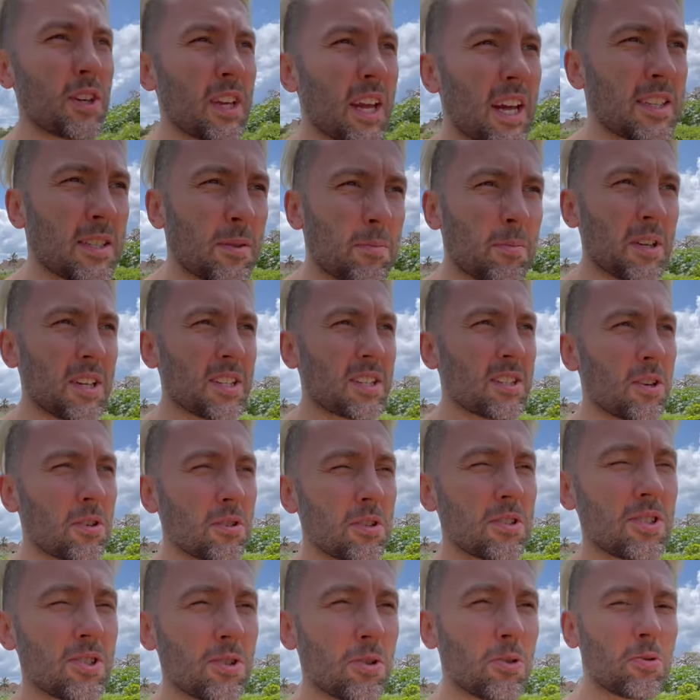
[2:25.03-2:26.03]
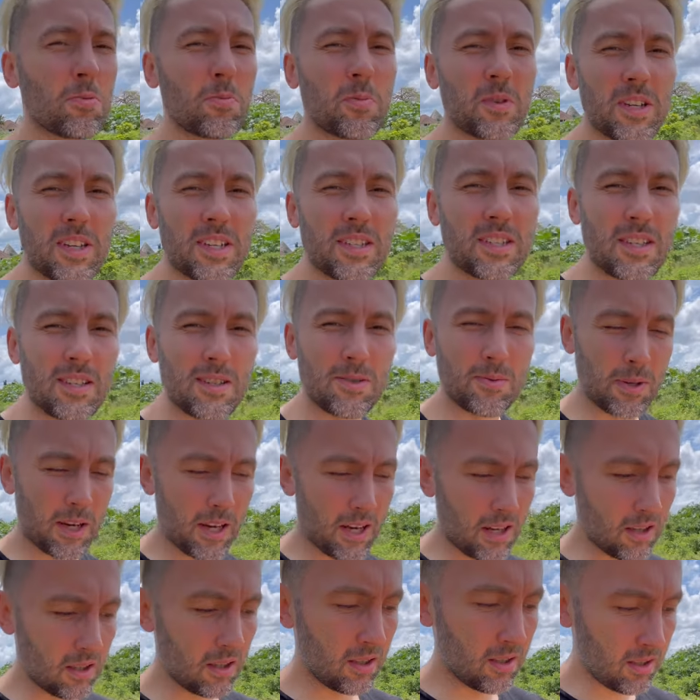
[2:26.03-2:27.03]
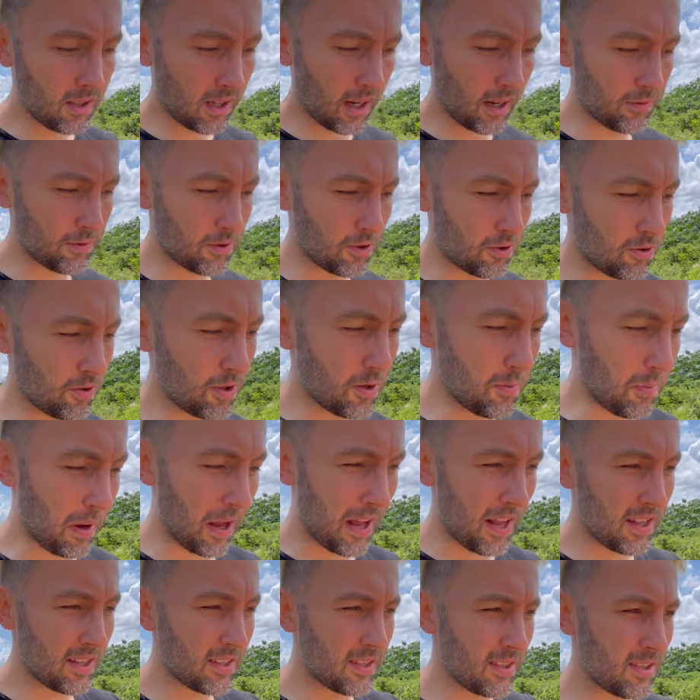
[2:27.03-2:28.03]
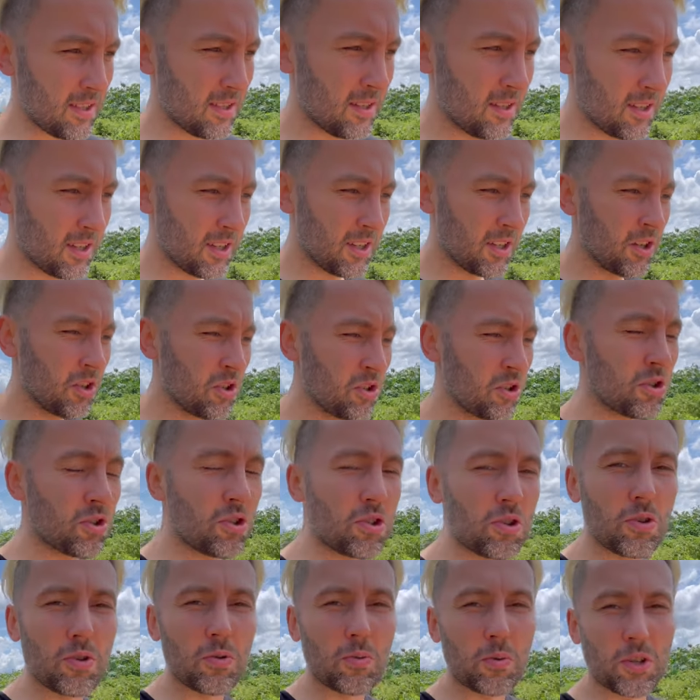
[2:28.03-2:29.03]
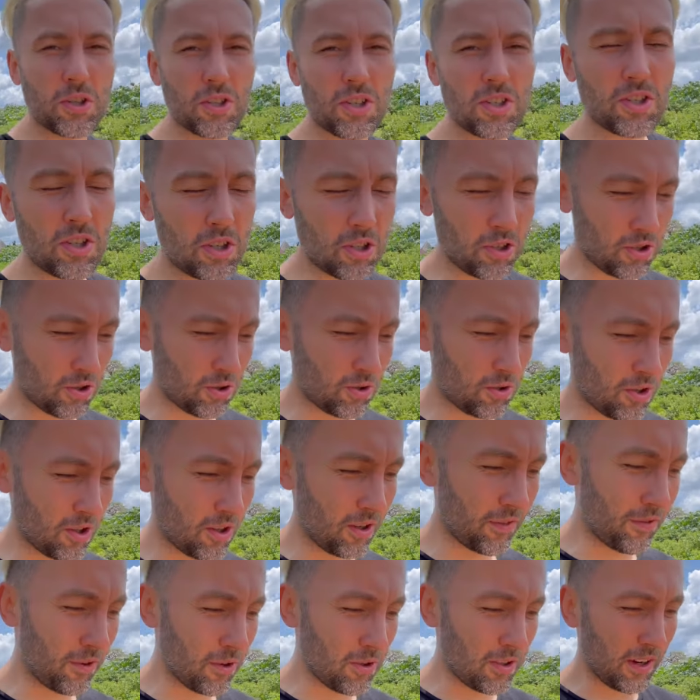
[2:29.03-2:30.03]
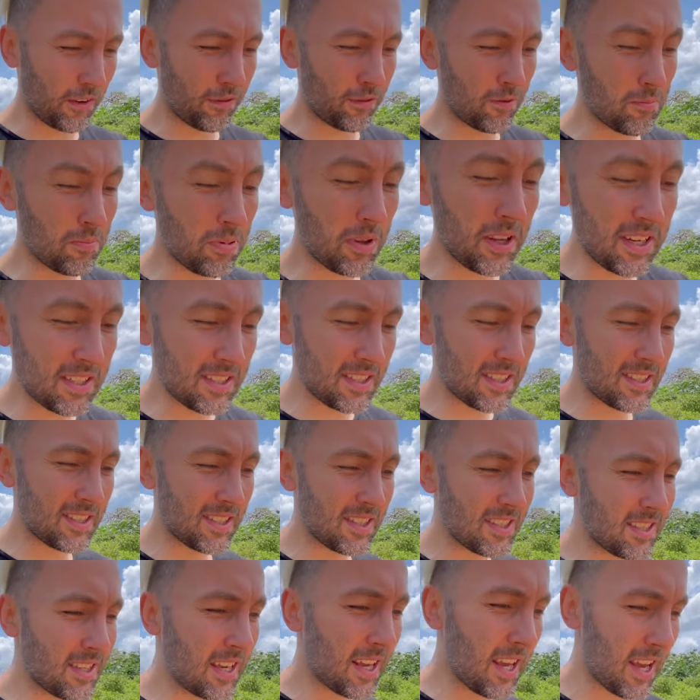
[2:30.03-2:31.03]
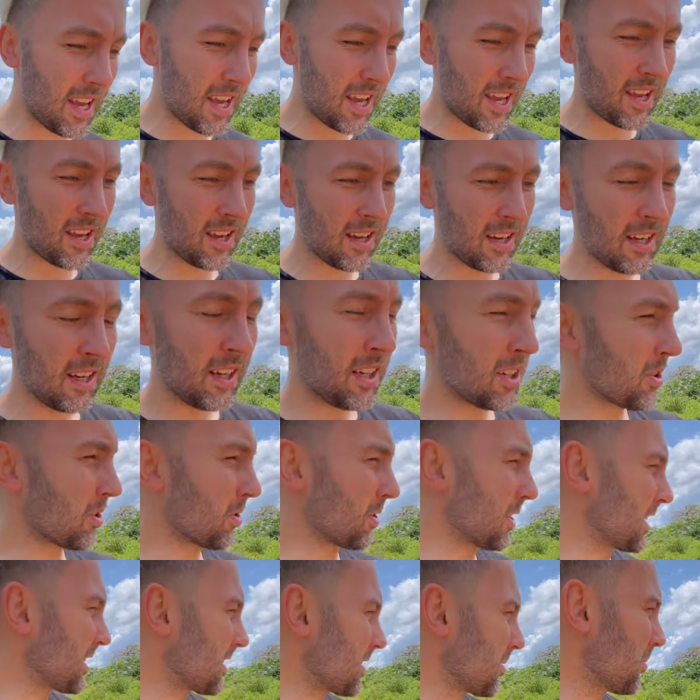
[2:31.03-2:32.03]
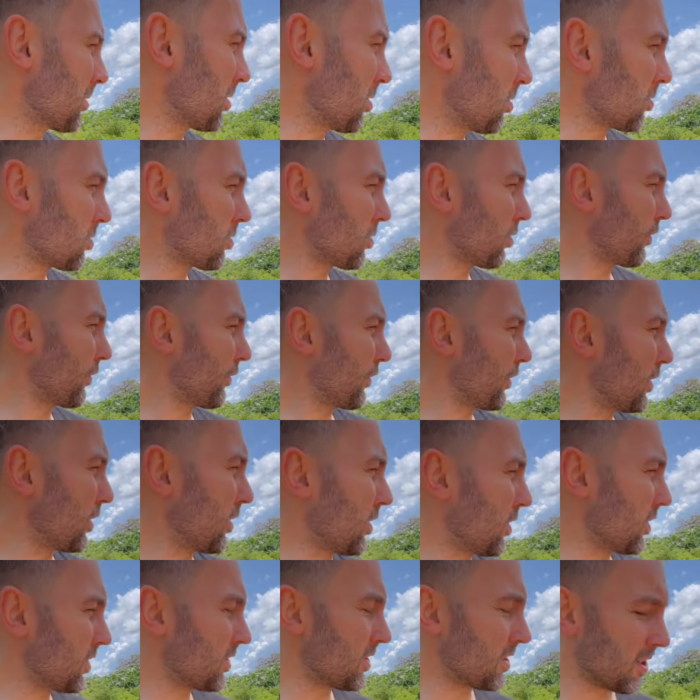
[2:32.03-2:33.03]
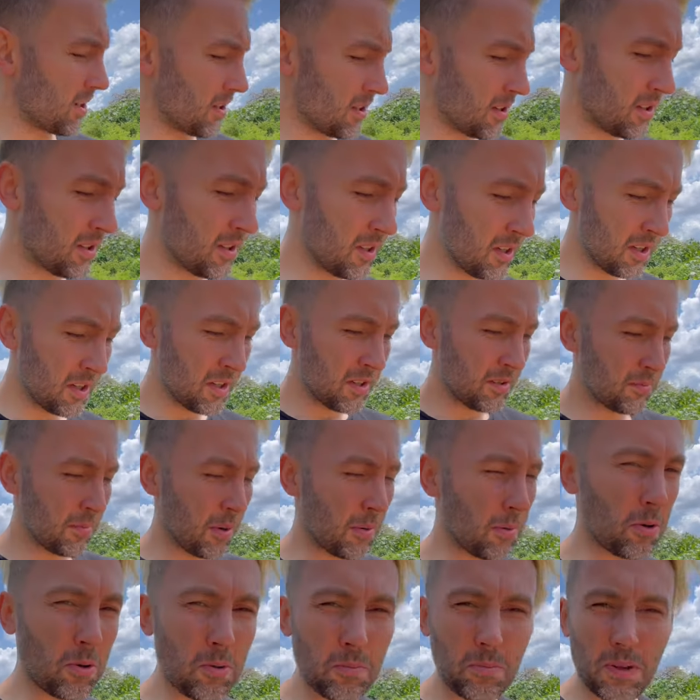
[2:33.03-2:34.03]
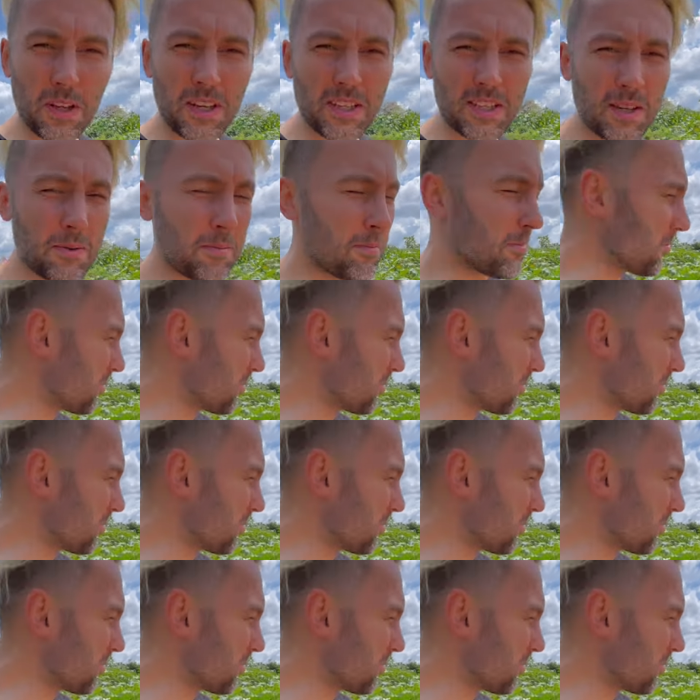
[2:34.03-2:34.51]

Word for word: guys a place called Soul Breeze as well after Tree Palace. We're just going to show you a few different places today. Go and eat some local food. Maybe go and play some